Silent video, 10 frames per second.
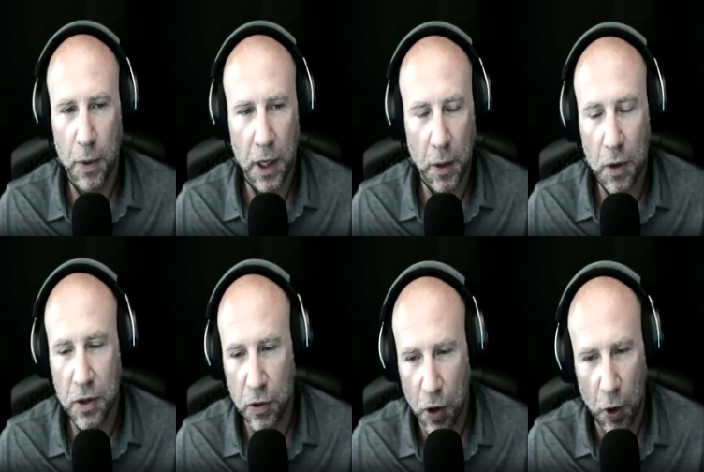and what's
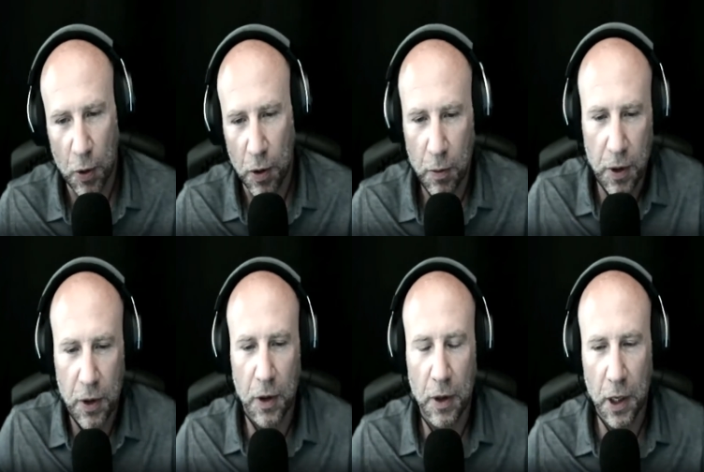your goal of what
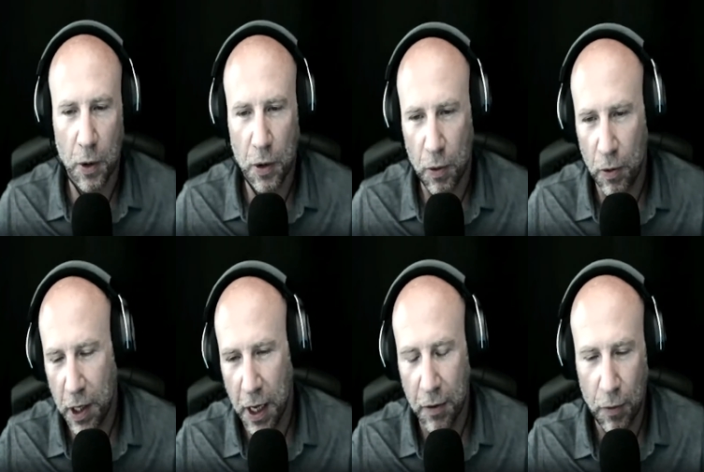you already
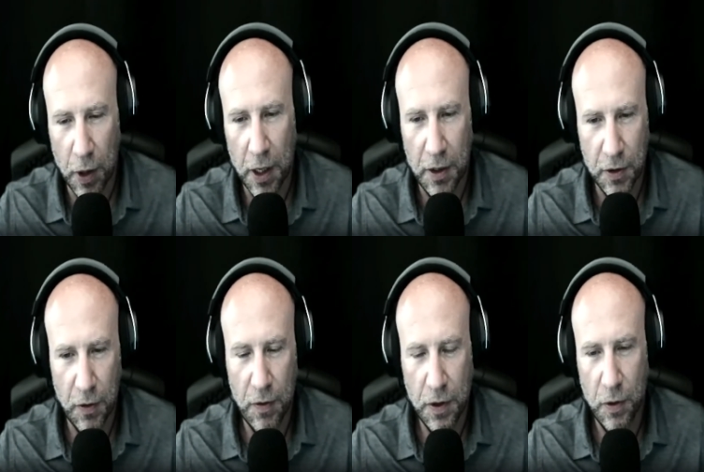have running a
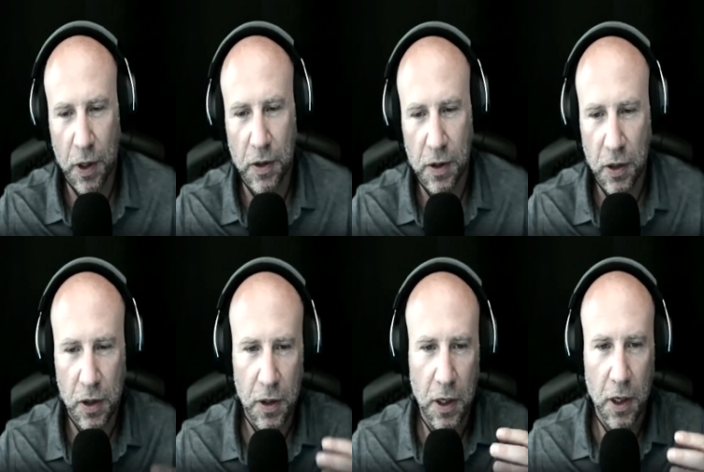services
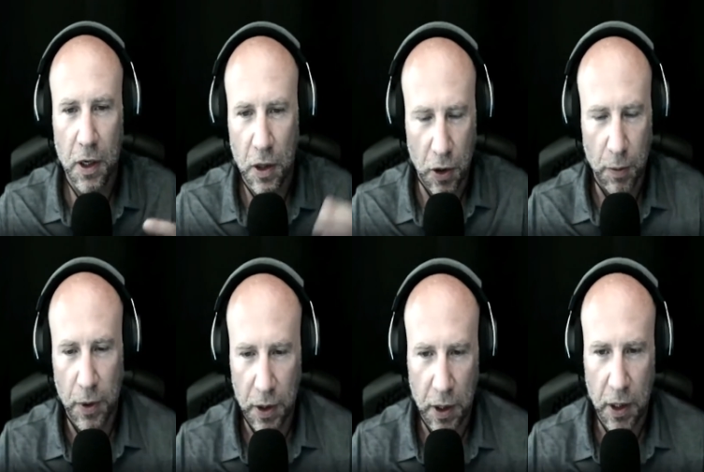organization? You're
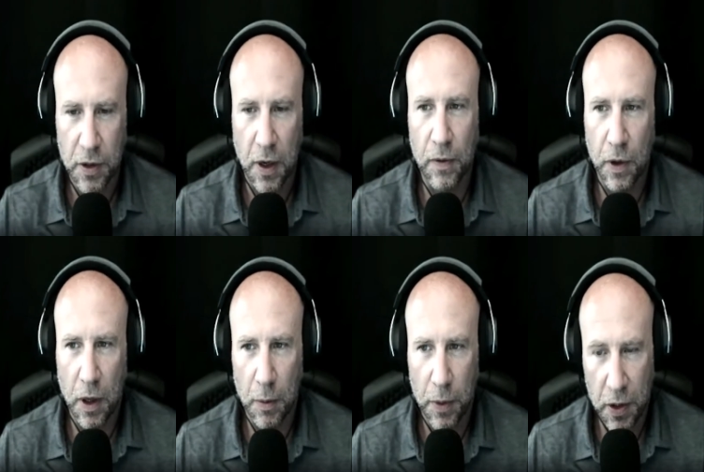building a software
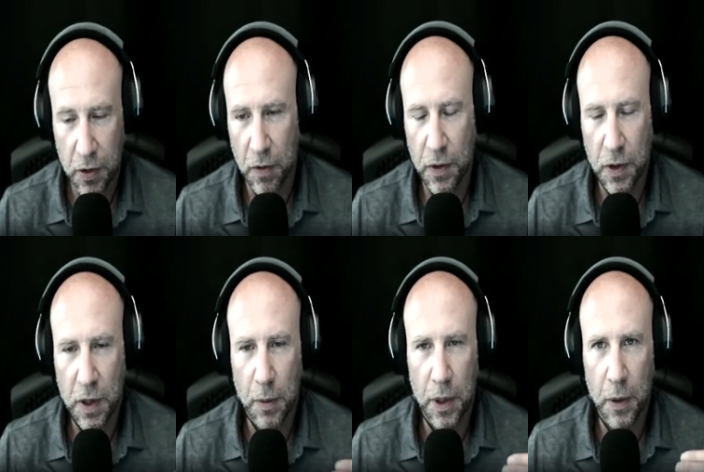company, a services
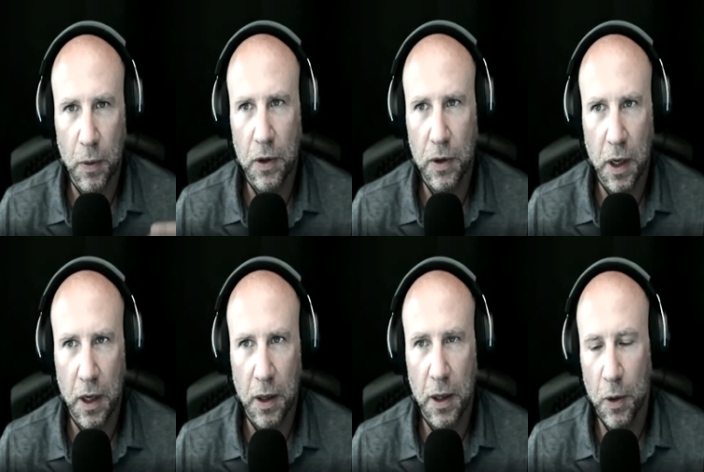company. What's
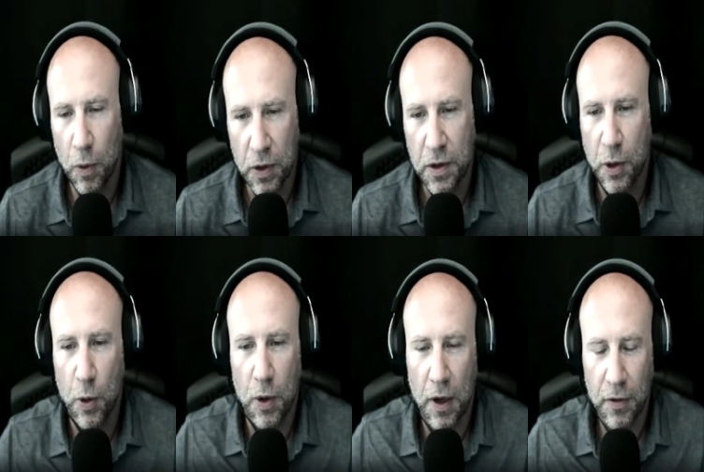the
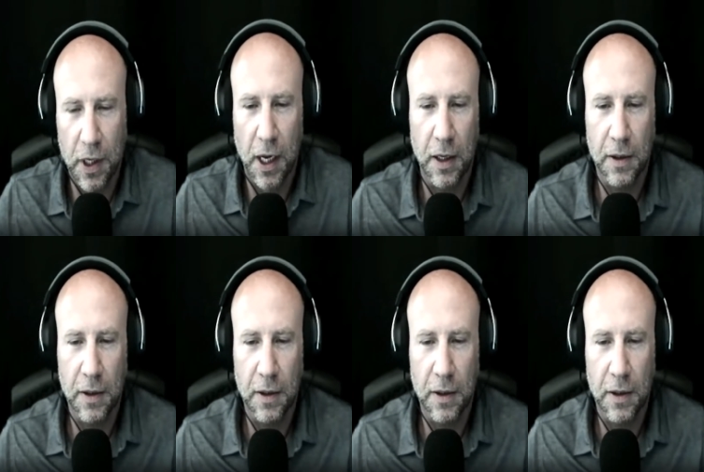goal after that?